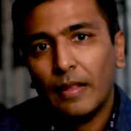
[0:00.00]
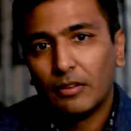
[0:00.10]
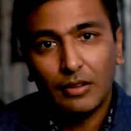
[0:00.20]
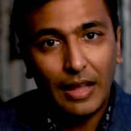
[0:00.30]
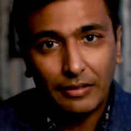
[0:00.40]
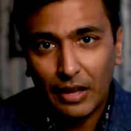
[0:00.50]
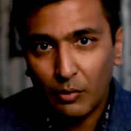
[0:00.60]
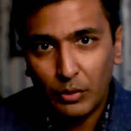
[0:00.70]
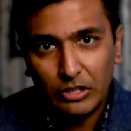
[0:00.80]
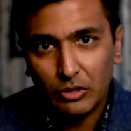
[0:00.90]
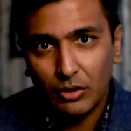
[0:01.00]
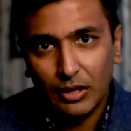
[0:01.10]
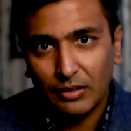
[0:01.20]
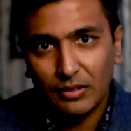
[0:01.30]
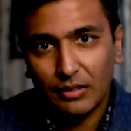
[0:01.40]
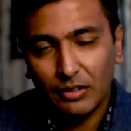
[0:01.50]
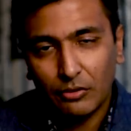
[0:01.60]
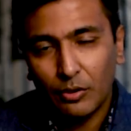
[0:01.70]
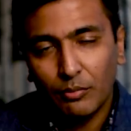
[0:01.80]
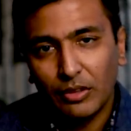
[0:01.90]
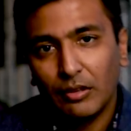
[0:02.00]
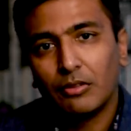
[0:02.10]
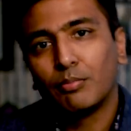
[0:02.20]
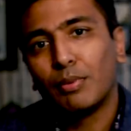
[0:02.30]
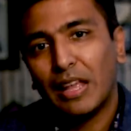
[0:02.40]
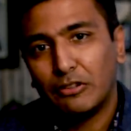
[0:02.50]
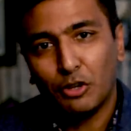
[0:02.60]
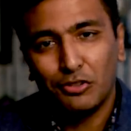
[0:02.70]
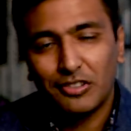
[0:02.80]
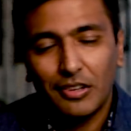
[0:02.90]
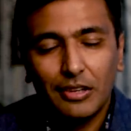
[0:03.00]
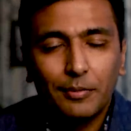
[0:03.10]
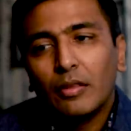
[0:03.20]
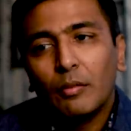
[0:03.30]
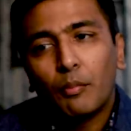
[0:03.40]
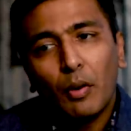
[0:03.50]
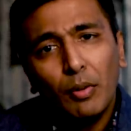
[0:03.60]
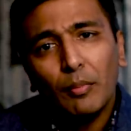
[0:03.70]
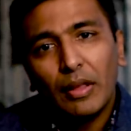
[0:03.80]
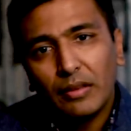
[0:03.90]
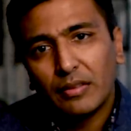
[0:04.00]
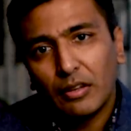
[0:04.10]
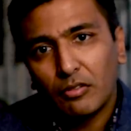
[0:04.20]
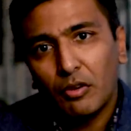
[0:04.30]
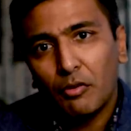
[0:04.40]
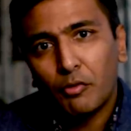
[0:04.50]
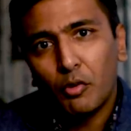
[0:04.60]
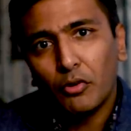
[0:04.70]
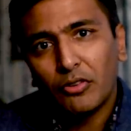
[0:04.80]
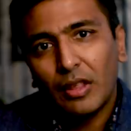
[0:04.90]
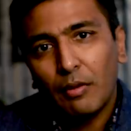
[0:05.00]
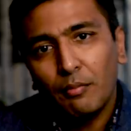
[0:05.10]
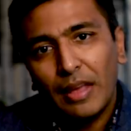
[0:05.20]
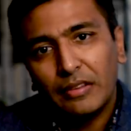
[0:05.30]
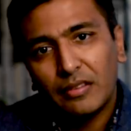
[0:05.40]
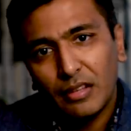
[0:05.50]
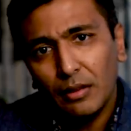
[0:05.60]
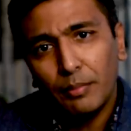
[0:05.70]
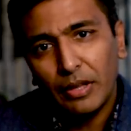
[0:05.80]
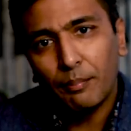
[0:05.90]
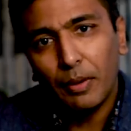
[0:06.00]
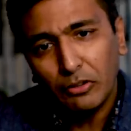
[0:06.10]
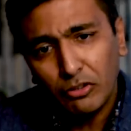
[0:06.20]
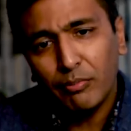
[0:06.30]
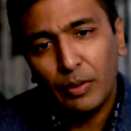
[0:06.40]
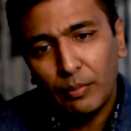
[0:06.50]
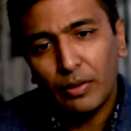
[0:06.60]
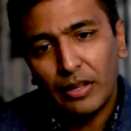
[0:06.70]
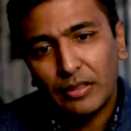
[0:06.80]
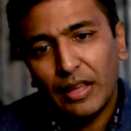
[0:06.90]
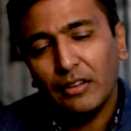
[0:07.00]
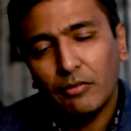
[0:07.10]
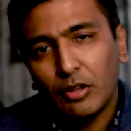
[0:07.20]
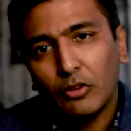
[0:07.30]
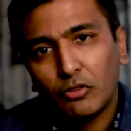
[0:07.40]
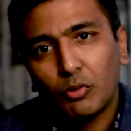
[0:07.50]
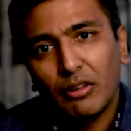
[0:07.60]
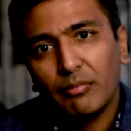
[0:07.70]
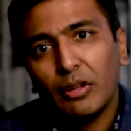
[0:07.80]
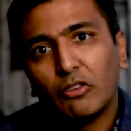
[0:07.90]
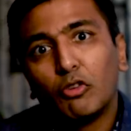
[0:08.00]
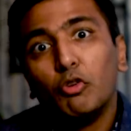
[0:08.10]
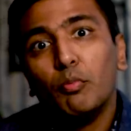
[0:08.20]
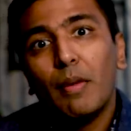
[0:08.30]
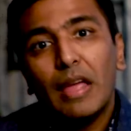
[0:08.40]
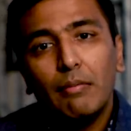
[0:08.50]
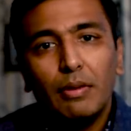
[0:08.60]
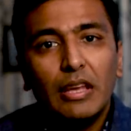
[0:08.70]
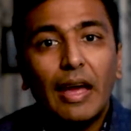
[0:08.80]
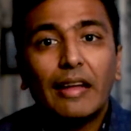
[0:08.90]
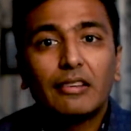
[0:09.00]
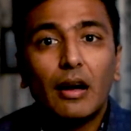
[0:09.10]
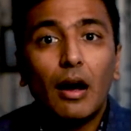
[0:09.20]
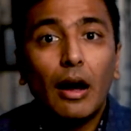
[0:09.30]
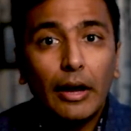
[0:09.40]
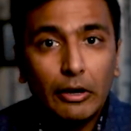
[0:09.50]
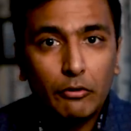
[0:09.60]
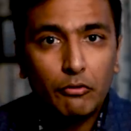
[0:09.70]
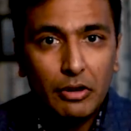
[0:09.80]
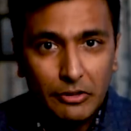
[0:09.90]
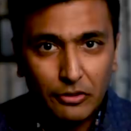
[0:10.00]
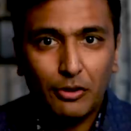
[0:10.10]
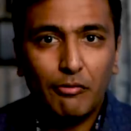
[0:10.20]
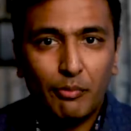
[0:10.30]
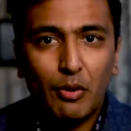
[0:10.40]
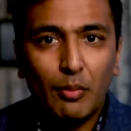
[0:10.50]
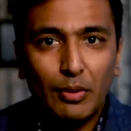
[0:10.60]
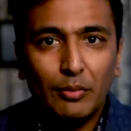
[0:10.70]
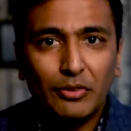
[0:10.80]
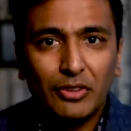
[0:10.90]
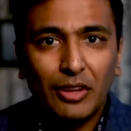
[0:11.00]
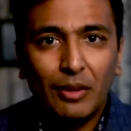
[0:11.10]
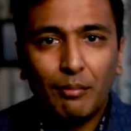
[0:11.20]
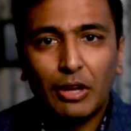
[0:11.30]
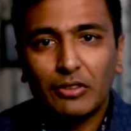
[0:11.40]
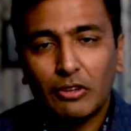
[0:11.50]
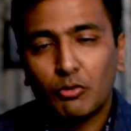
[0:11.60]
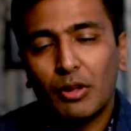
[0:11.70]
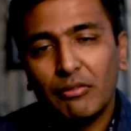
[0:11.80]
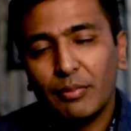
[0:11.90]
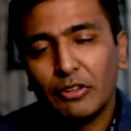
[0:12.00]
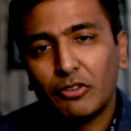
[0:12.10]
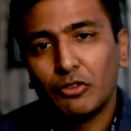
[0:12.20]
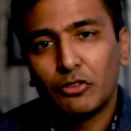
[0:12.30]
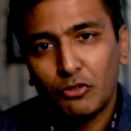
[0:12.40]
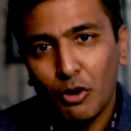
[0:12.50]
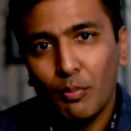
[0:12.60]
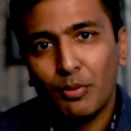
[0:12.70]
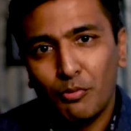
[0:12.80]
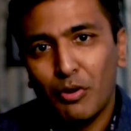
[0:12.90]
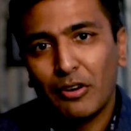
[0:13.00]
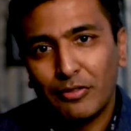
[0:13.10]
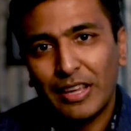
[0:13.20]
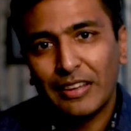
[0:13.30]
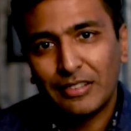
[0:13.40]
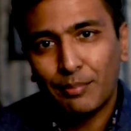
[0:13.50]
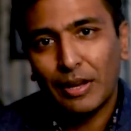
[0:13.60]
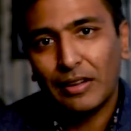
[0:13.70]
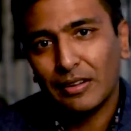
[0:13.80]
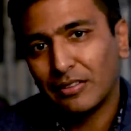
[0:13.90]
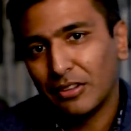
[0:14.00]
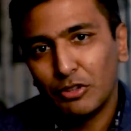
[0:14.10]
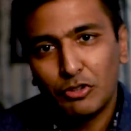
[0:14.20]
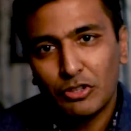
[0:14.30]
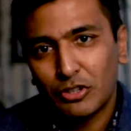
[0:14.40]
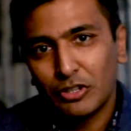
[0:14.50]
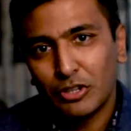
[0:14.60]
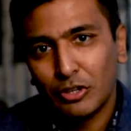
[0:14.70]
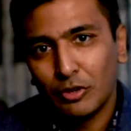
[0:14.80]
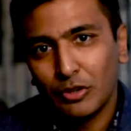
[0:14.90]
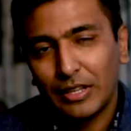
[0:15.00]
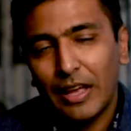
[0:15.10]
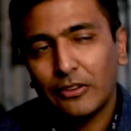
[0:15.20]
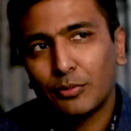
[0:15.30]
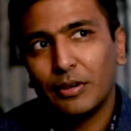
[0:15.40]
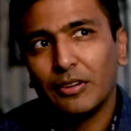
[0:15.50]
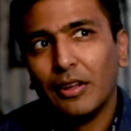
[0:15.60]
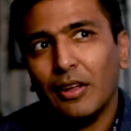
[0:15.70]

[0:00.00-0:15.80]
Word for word: So that's how we do things. This is from this Plato study. The problem is that, of course, there may still be a bunch of people at the end of those twelve months who may be at a higher risk of problems, because at twelve months you stop one of the antiplatelets and you just continue on the aspirin.